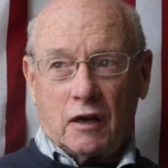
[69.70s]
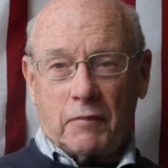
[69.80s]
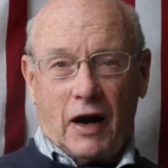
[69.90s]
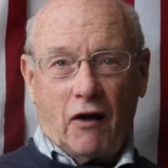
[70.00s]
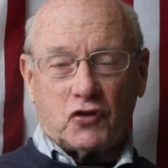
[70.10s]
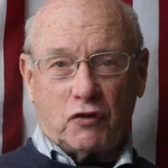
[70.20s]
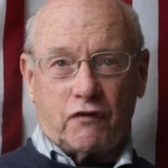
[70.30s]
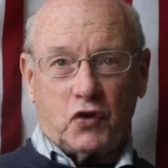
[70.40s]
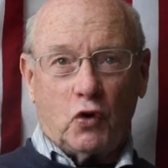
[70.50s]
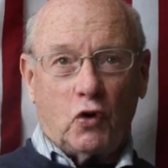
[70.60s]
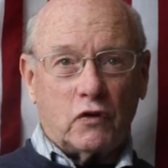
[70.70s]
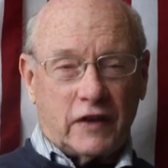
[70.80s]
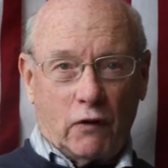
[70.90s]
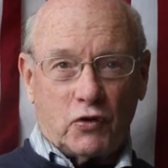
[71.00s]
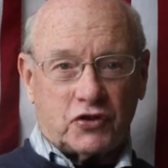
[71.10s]
pounds of fuel
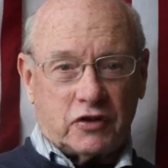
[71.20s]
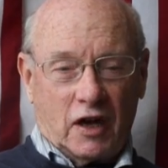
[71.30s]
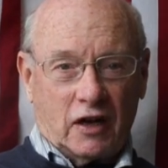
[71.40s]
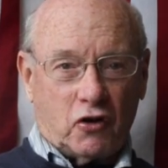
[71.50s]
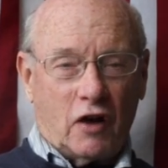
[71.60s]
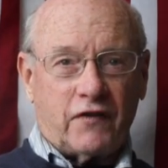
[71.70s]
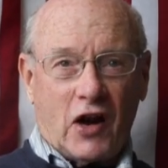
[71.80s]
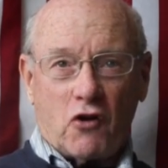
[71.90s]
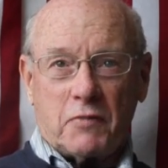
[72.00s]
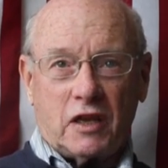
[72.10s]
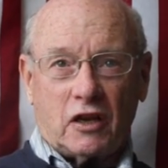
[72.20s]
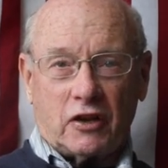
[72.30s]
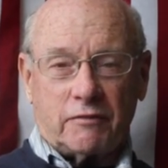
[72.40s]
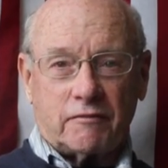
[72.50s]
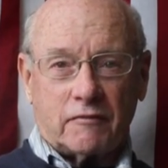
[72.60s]
that was caught fire immediately.